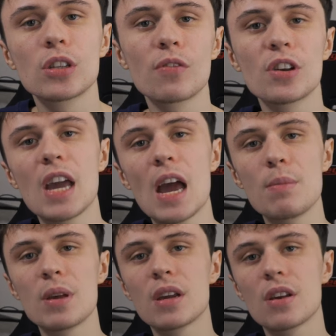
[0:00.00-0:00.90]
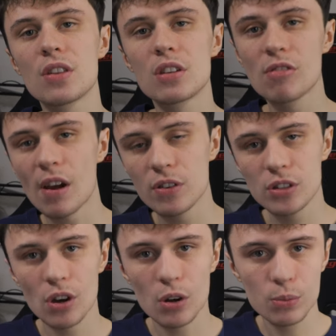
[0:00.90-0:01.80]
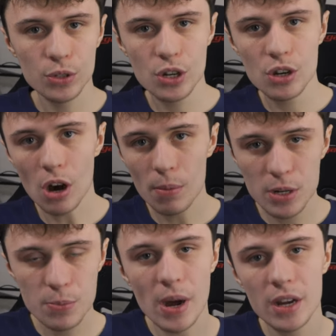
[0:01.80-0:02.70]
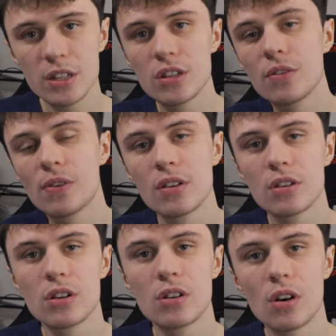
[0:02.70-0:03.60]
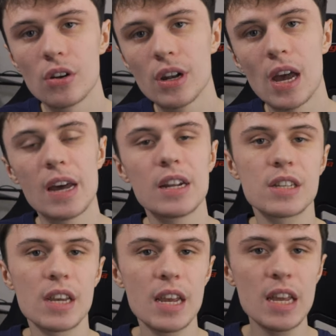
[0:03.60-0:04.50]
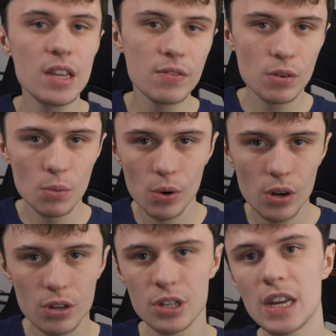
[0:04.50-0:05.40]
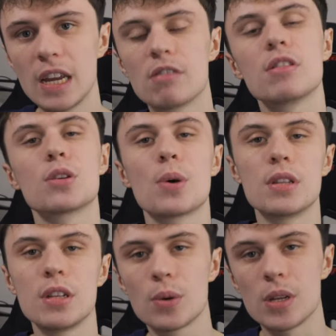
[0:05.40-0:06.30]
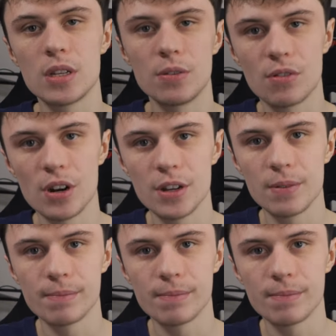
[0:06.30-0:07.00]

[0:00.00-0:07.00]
So for gaming, this graphics card was garbage back in 2009, and it's even worse here in 2023.